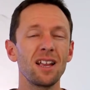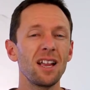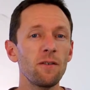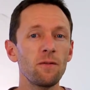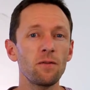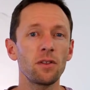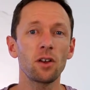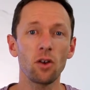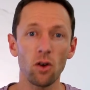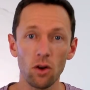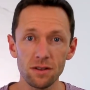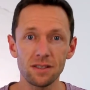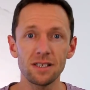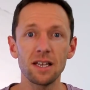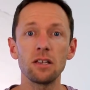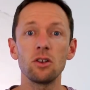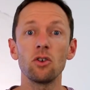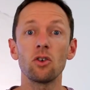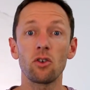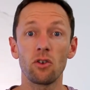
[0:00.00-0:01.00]
if the
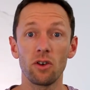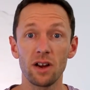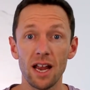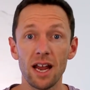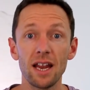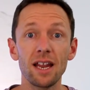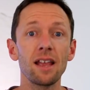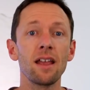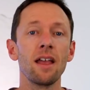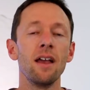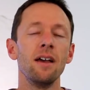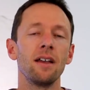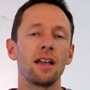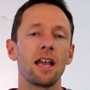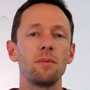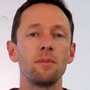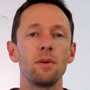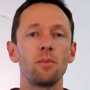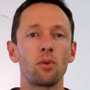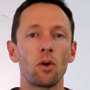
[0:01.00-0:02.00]
content you're creating
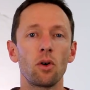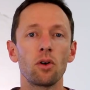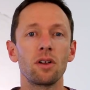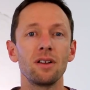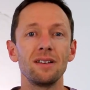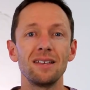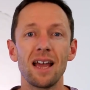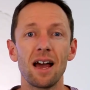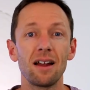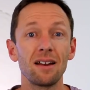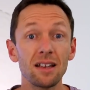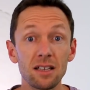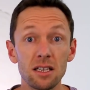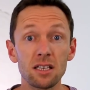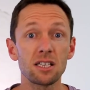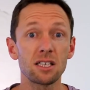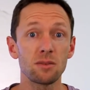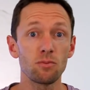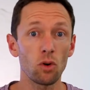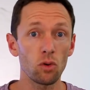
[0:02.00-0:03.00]
can be broken down
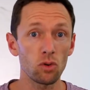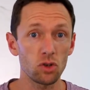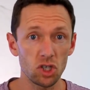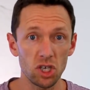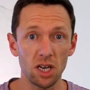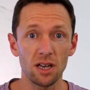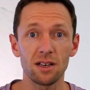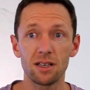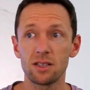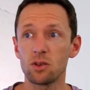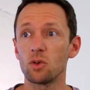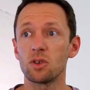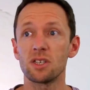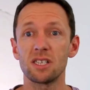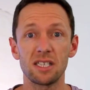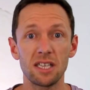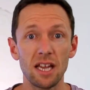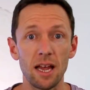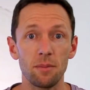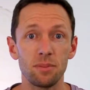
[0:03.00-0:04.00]
into small chunks or
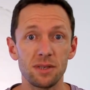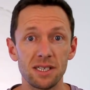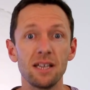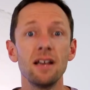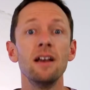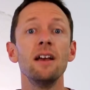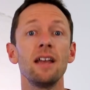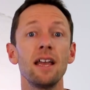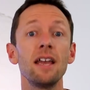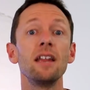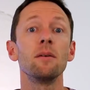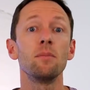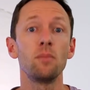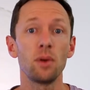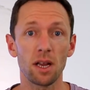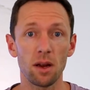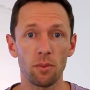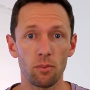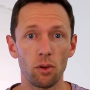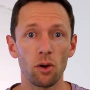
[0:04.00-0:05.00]
steps in a
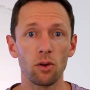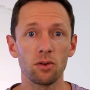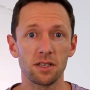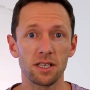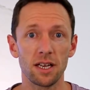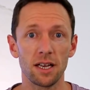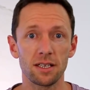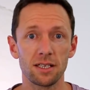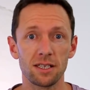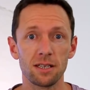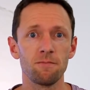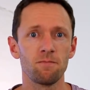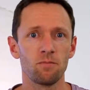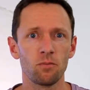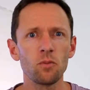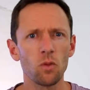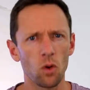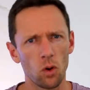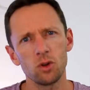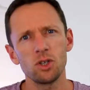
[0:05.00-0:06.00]
bigger process
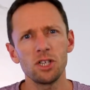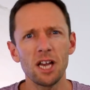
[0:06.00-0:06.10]
or